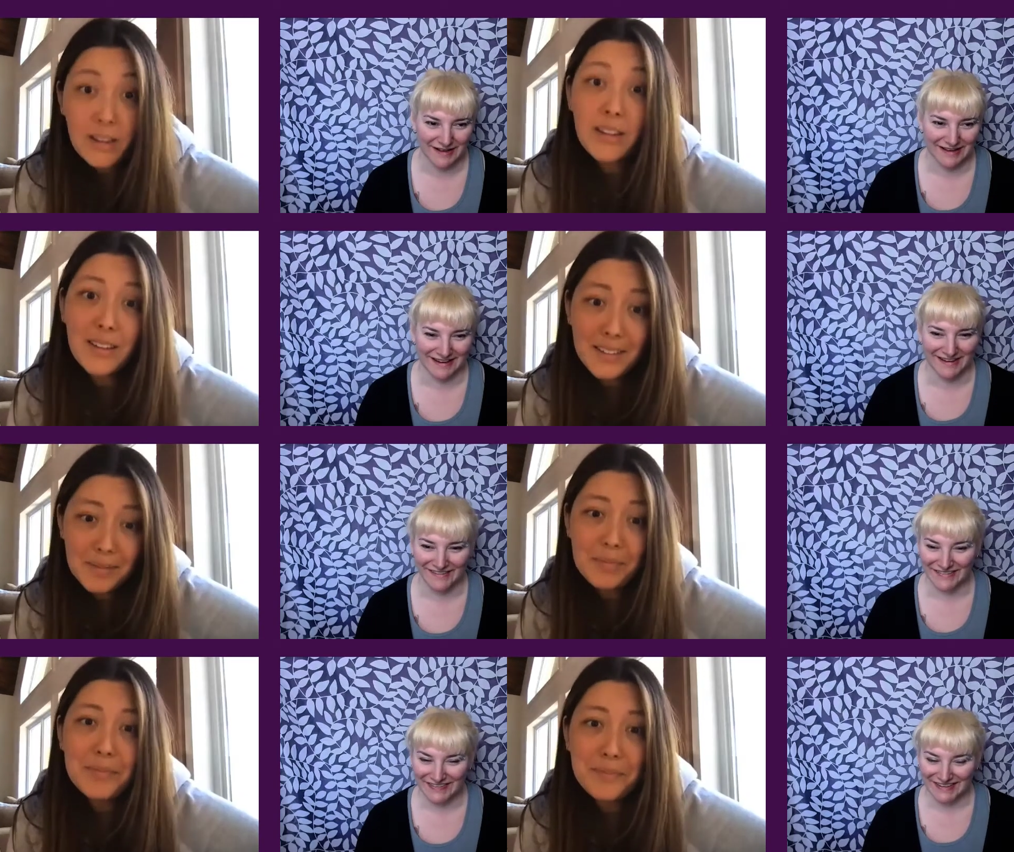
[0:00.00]
Speaker 1: You know,
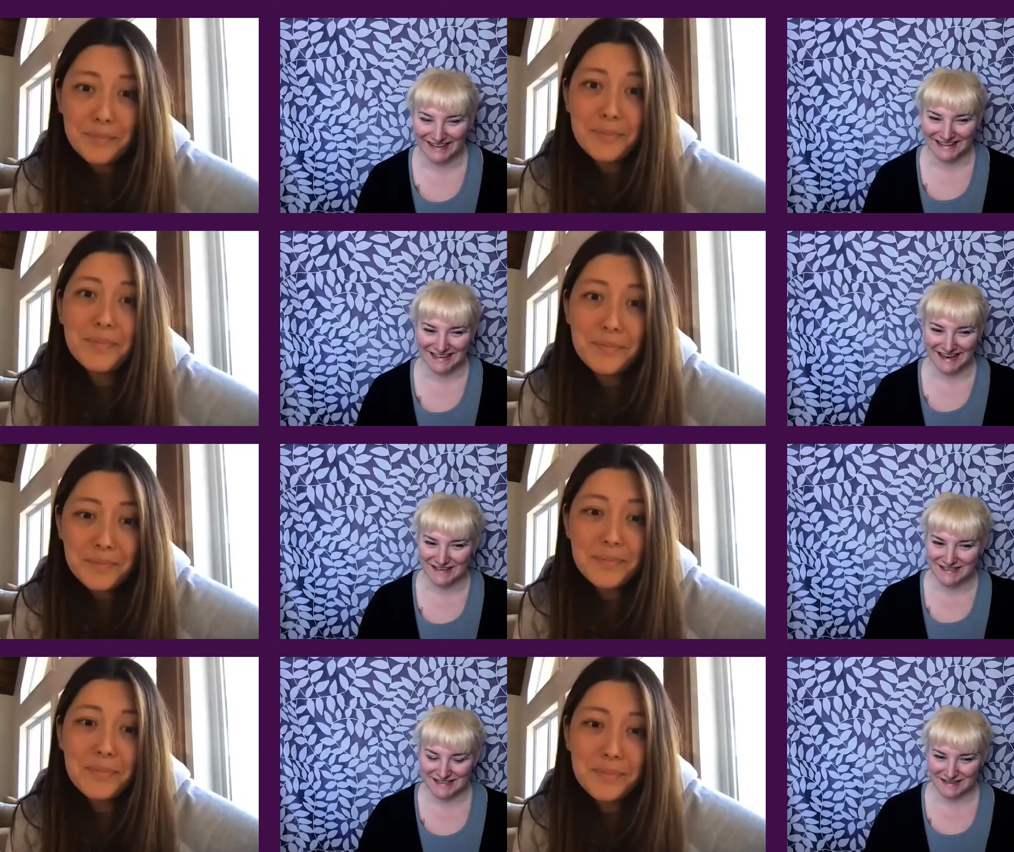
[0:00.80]
and like it kind
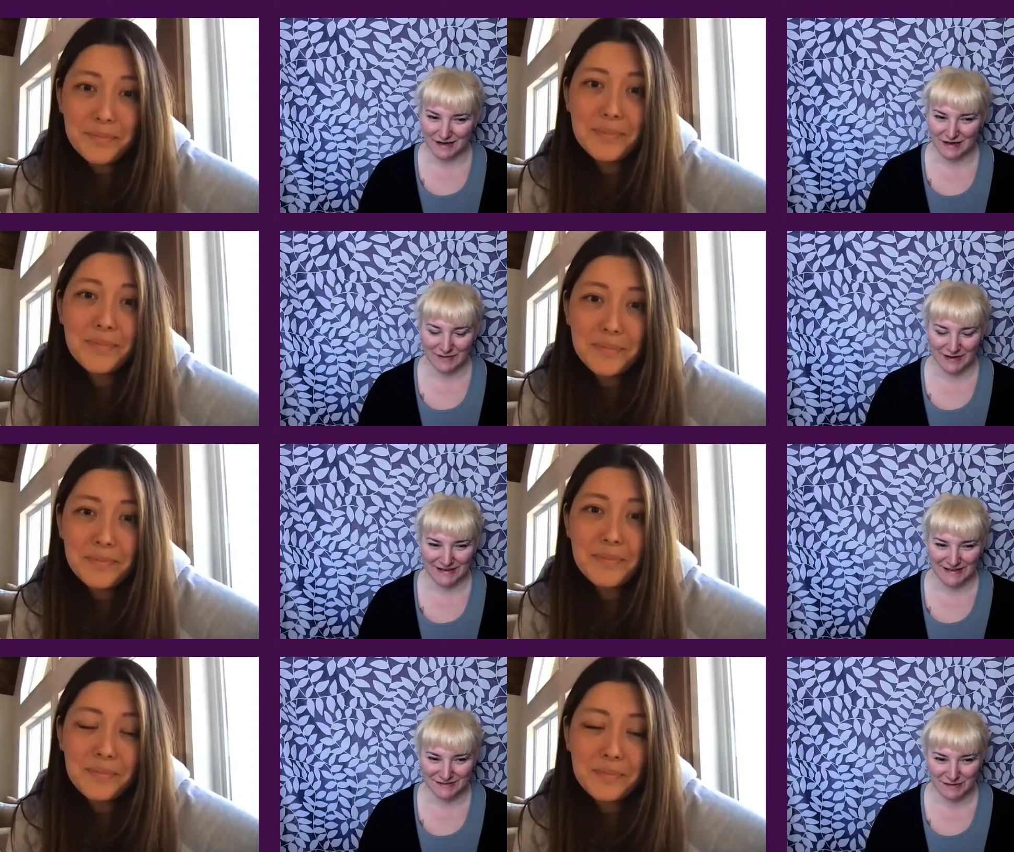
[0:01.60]
of snuck up on us.